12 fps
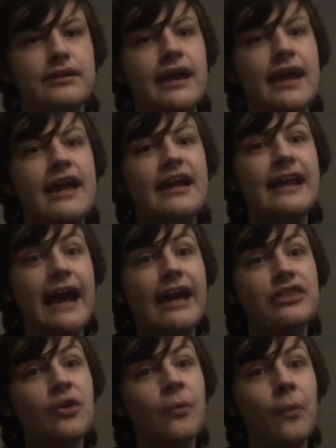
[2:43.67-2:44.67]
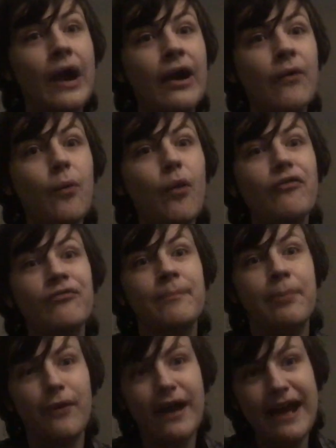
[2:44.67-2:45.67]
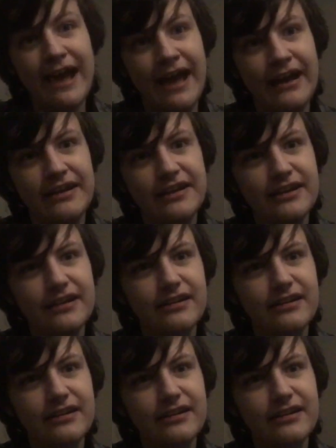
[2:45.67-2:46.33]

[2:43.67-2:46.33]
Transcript: and it had the Werewolf brand,